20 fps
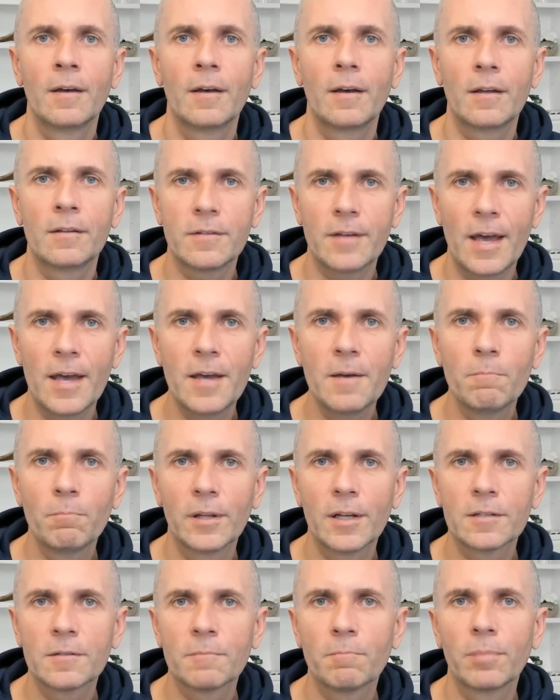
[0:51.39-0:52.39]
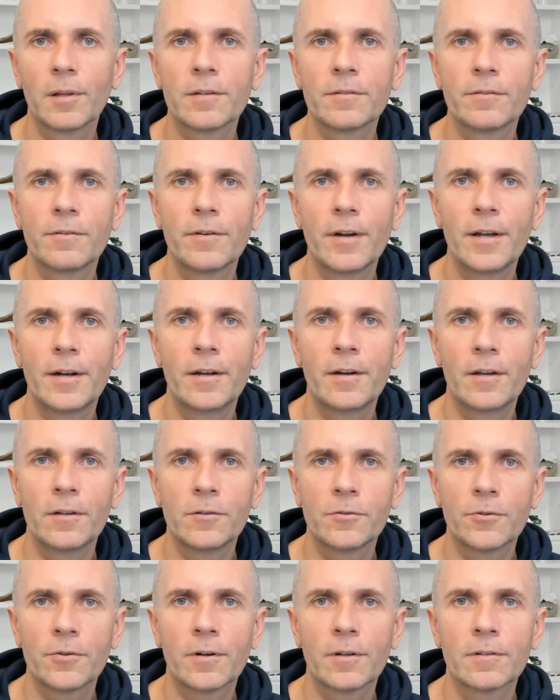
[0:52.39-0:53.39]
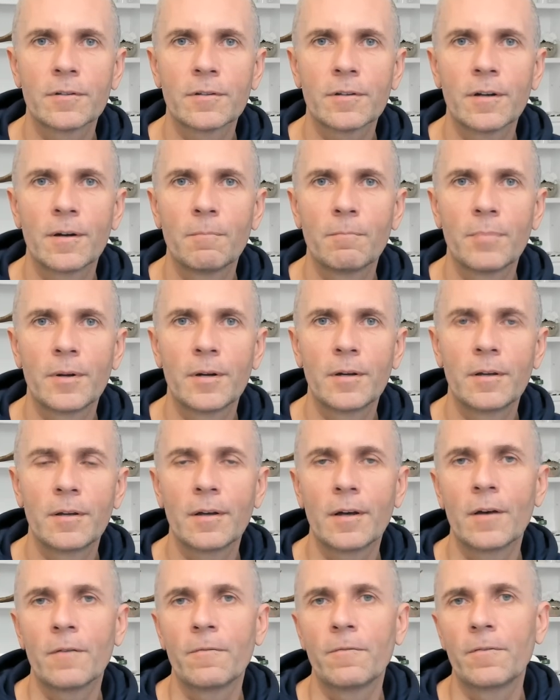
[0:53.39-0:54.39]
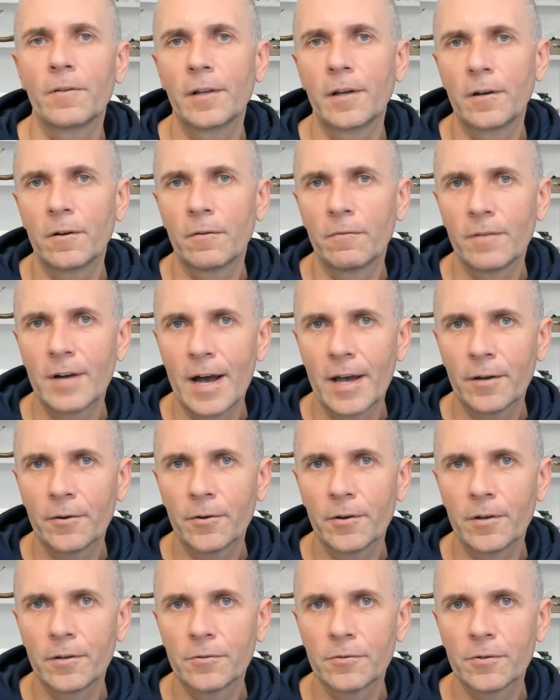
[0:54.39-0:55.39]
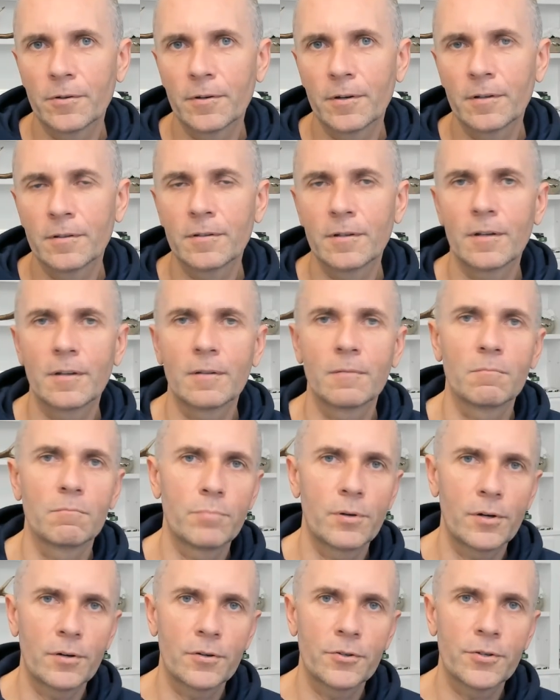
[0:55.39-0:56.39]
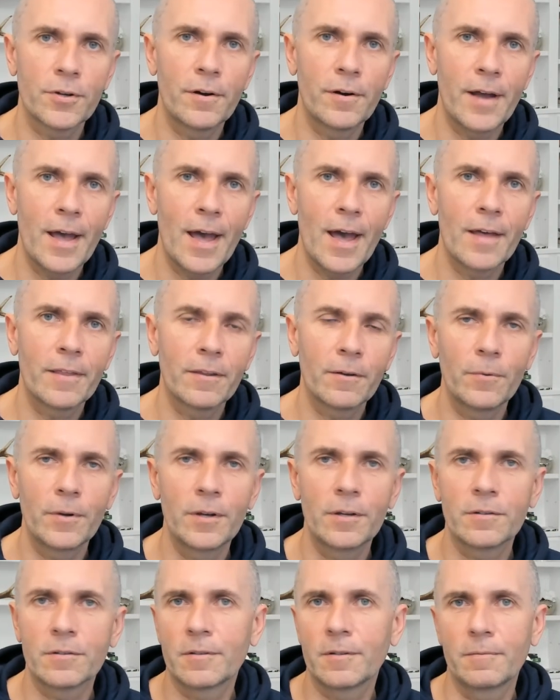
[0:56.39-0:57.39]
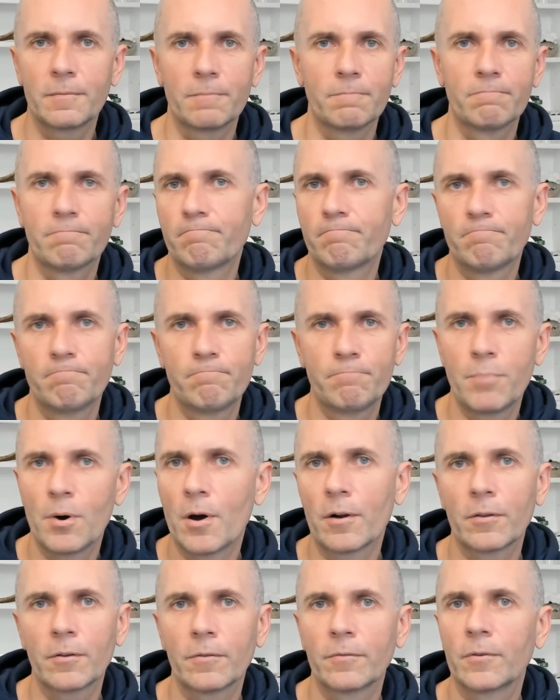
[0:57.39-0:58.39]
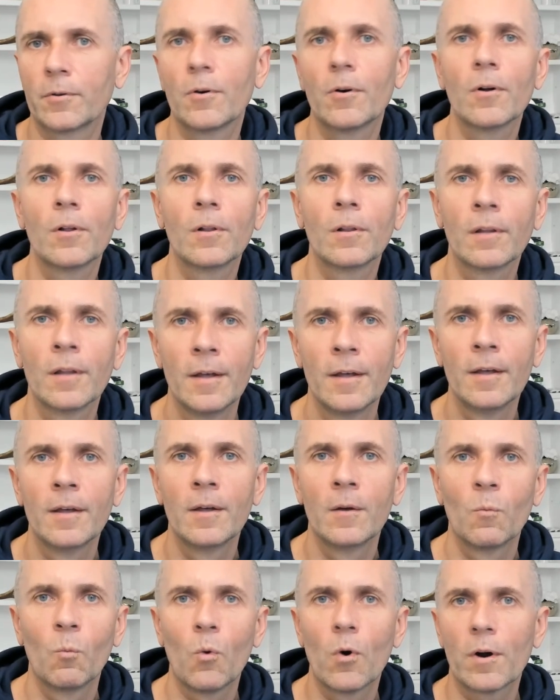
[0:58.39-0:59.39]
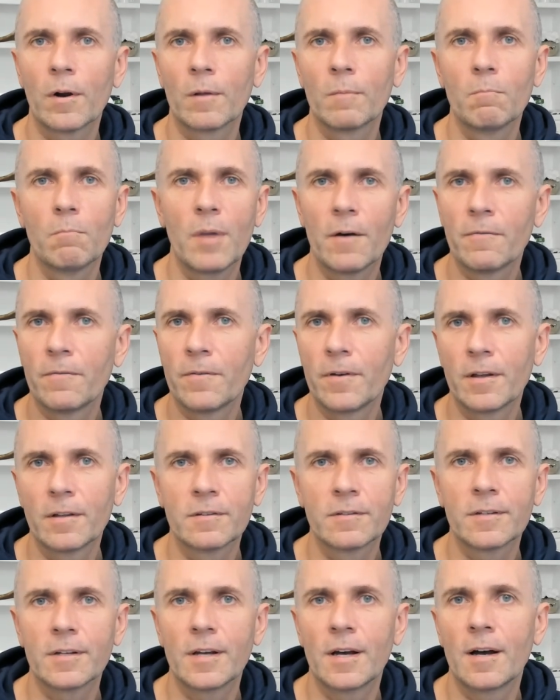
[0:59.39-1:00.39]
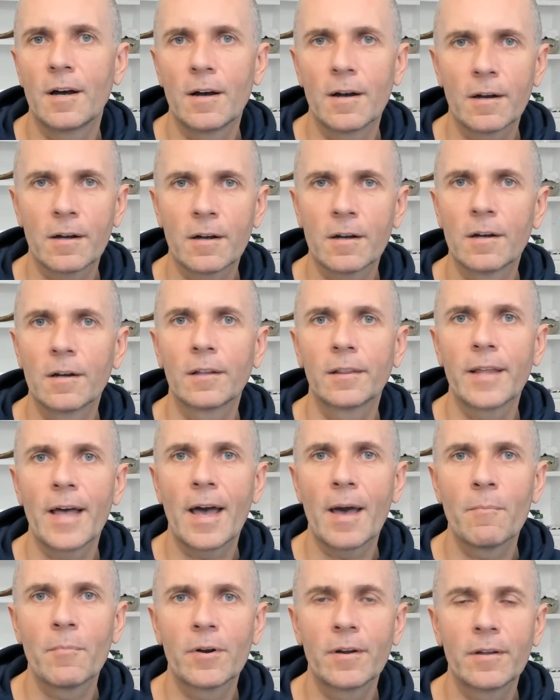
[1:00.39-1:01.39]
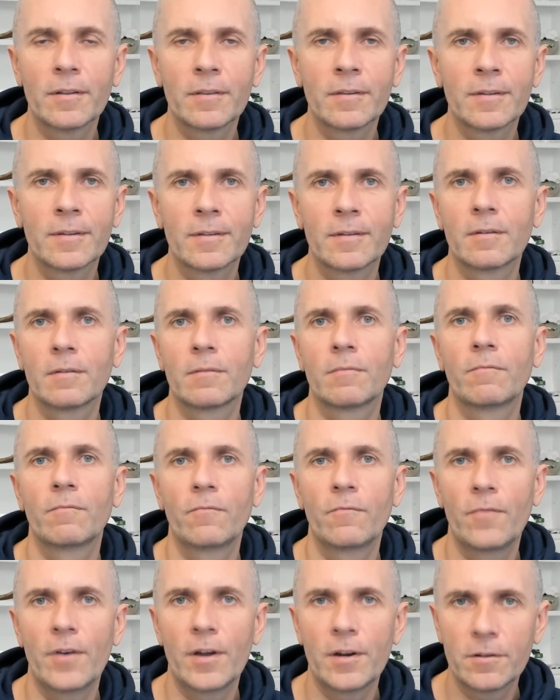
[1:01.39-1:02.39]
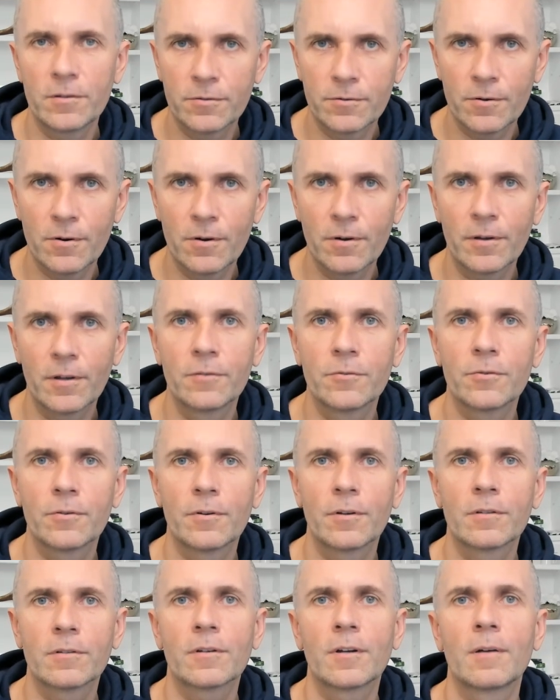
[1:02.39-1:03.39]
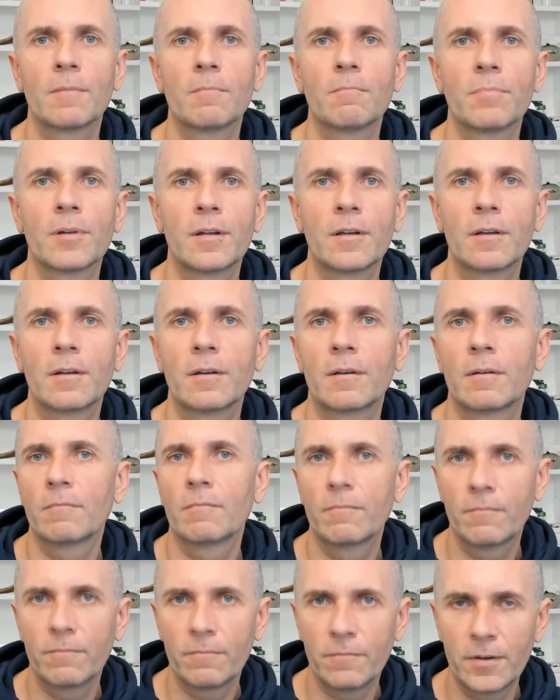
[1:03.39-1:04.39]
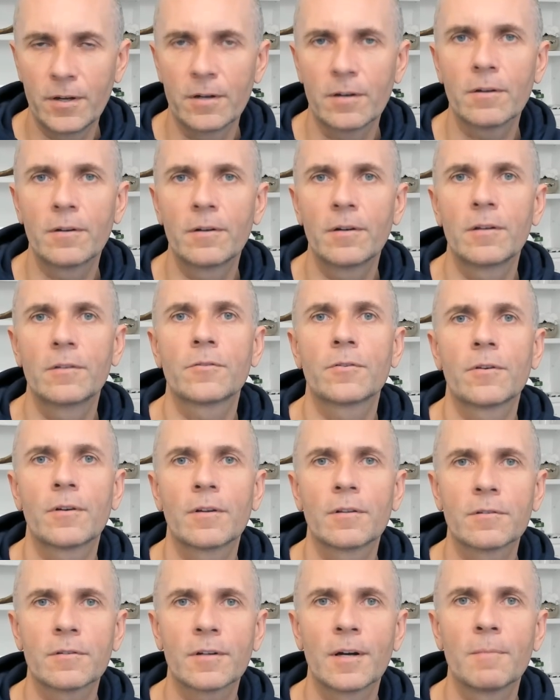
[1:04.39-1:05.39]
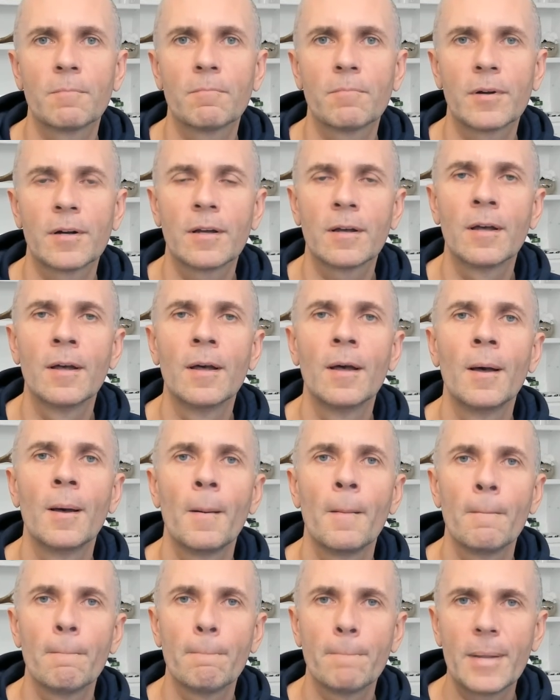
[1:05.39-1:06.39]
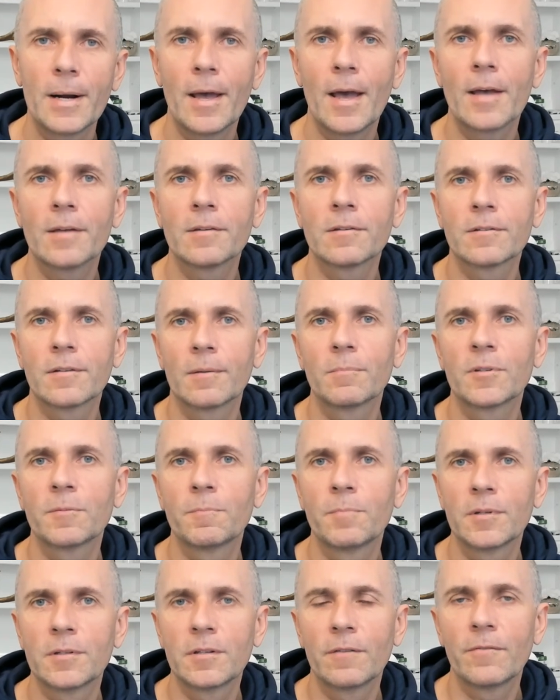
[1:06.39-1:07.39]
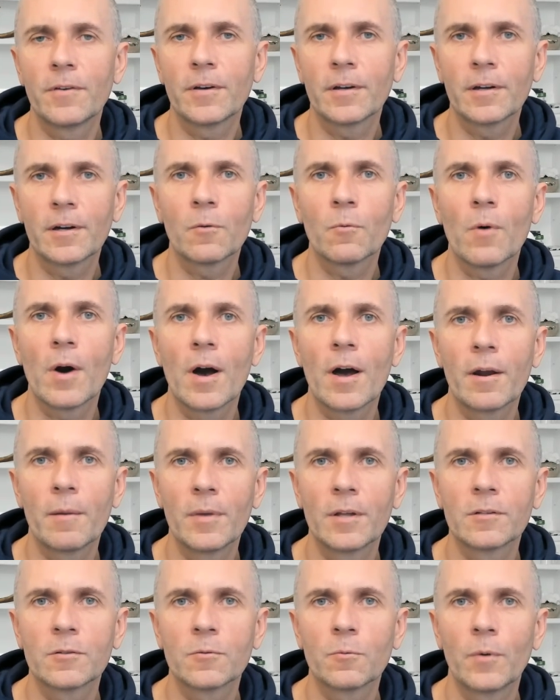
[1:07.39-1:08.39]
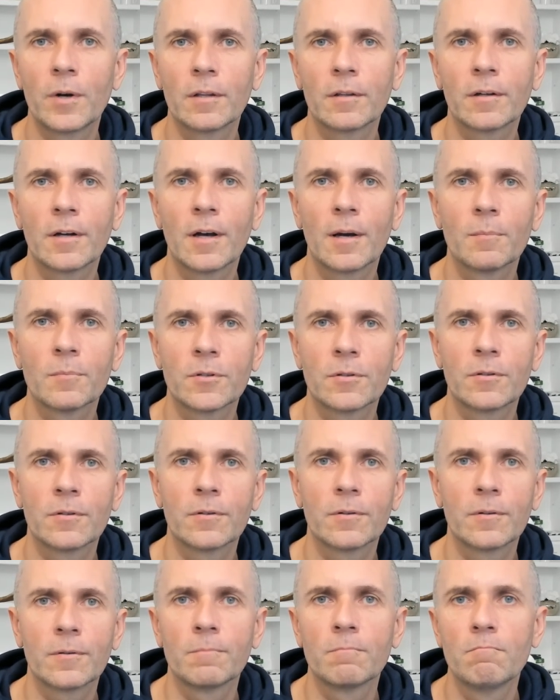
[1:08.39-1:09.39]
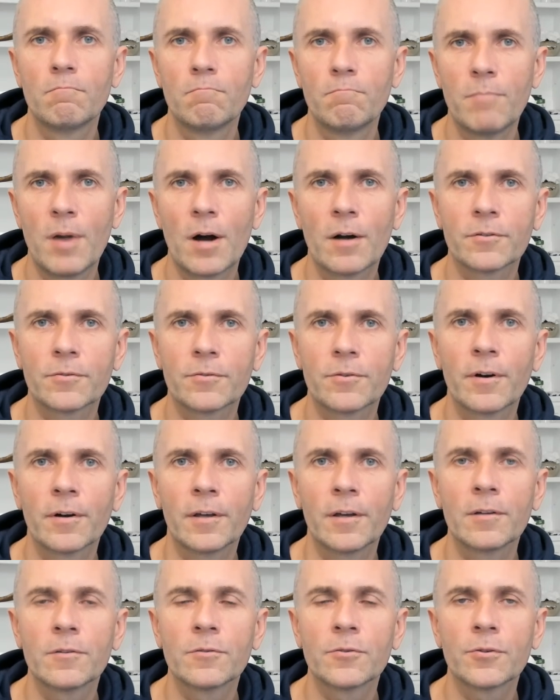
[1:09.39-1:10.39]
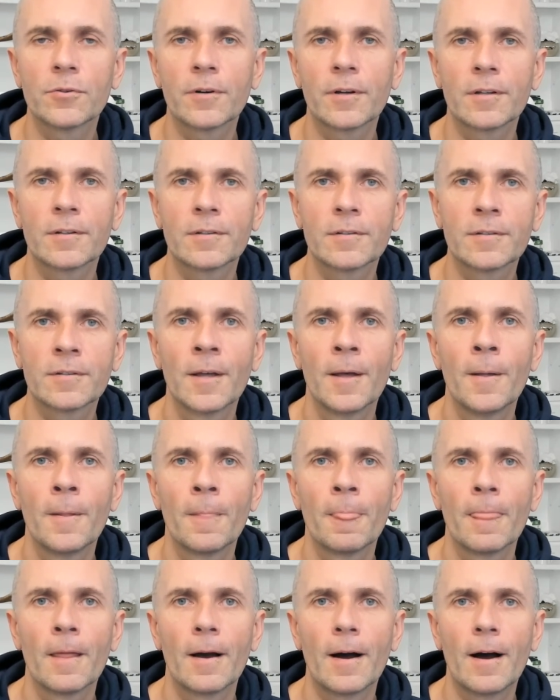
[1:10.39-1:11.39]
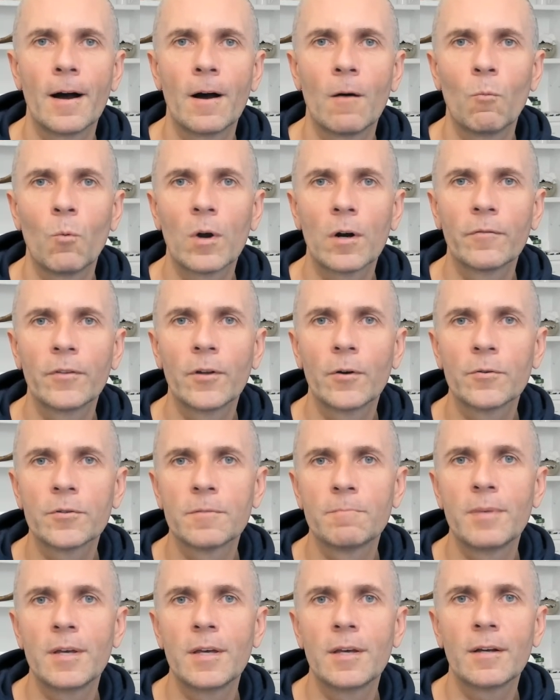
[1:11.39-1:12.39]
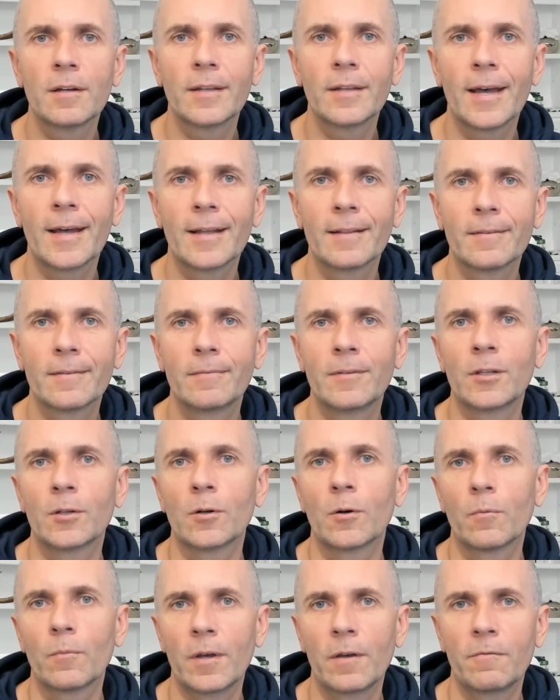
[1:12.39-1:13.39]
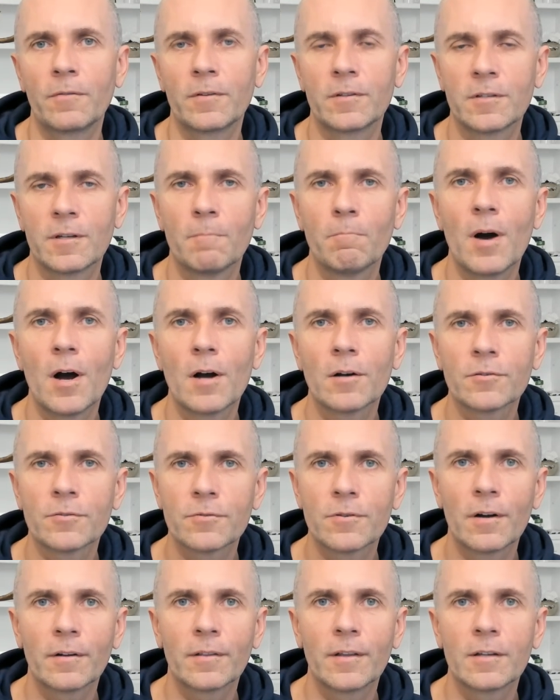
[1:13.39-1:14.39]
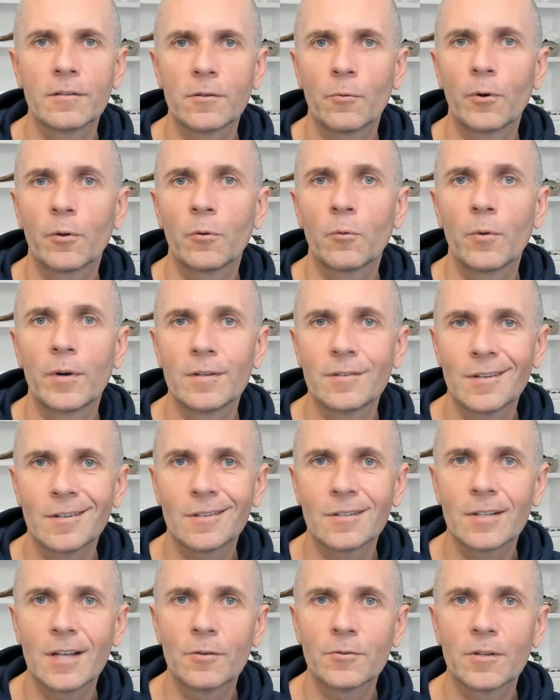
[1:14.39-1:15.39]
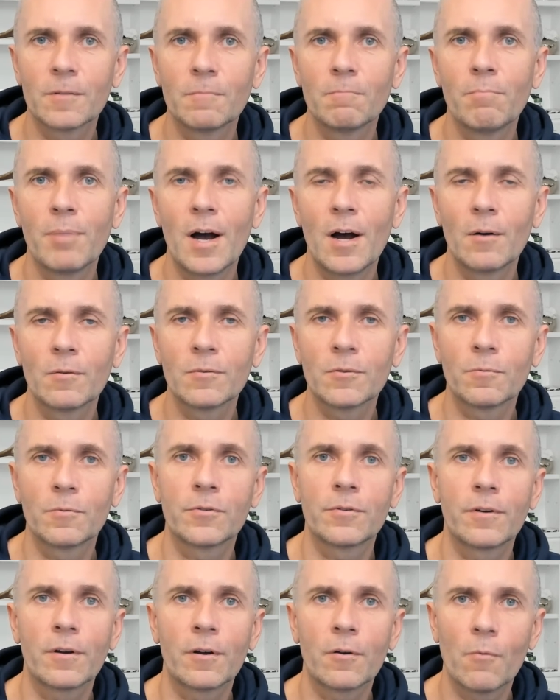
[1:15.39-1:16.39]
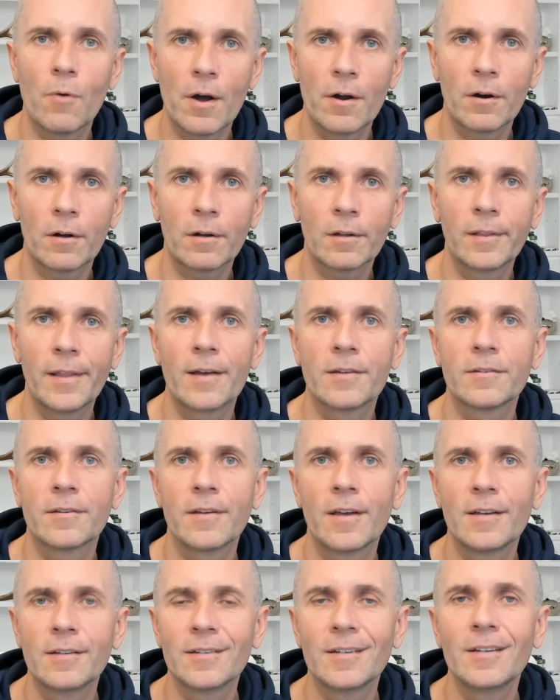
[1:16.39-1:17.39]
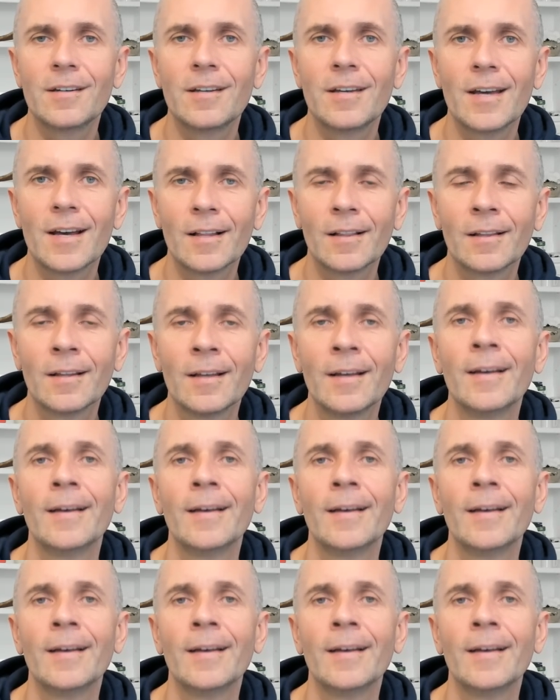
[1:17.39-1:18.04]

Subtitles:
It's A++ rated insurance company, affiliate of Geico Insurance, and Berkshire Hathaway is the part of the whole Warren Buffett's conglomerate, very strong insurance company, very good insurance company, but it has some specific requirements when it comes to box truck insurance. One of those being that, you know, if it's a box truck that's over 26,000 pounds, which require a Class A CDL,